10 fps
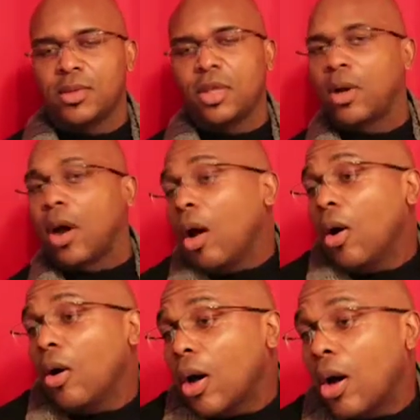to
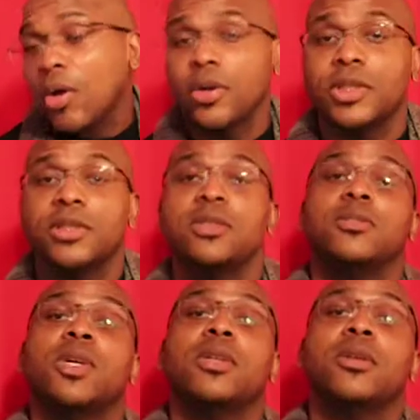all Christians,
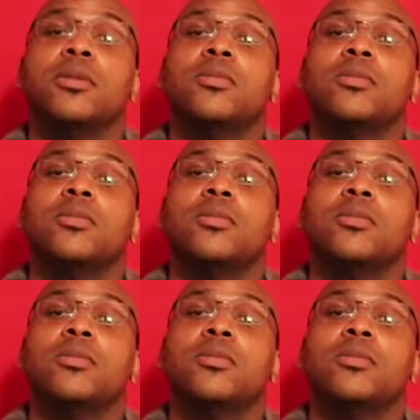but